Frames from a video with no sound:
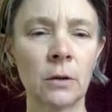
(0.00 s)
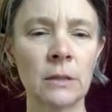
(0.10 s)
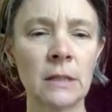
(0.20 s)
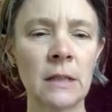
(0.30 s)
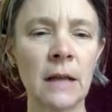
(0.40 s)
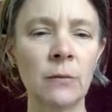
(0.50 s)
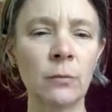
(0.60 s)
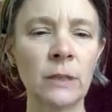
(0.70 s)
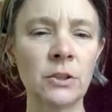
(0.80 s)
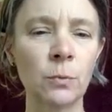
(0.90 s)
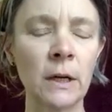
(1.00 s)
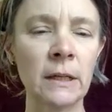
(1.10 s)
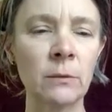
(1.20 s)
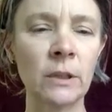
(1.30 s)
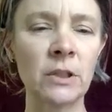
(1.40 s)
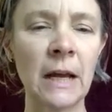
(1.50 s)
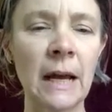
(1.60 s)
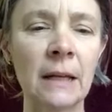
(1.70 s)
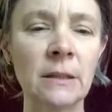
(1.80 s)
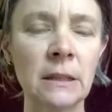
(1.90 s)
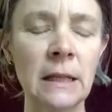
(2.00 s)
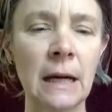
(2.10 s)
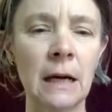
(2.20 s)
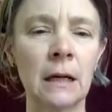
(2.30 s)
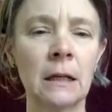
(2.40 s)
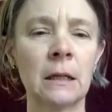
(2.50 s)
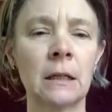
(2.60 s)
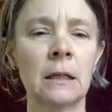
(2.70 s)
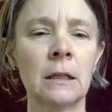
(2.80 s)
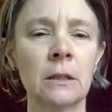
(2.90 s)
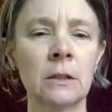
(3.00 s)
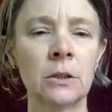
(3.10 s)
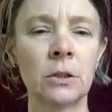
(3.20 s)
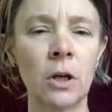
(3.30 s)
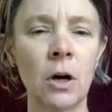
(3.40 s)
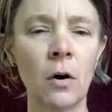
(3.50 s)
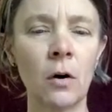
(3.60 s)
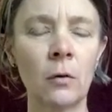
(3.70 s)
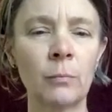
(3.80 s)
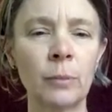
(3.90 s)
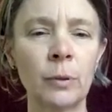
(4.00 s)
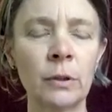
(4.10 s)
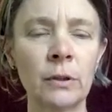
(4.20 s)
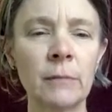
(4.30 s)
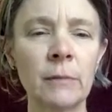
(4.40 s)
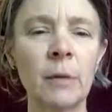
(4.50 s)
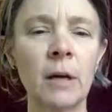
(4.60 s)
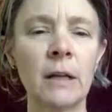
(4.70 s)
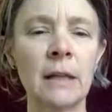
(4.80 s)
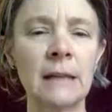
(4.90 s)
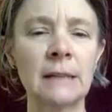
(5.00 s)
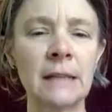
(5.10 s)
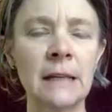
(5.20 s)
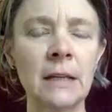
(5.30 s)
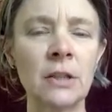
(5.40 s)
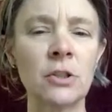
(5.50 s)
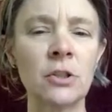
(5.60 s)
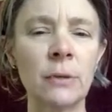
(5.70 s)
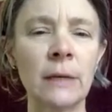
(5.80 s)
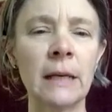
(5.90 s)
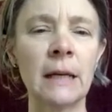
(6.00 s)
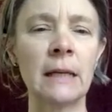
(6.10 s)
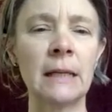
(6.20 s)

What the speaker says: Decide which one in which hand. Yeah, go. Pull them apart. That's it. You're doing it.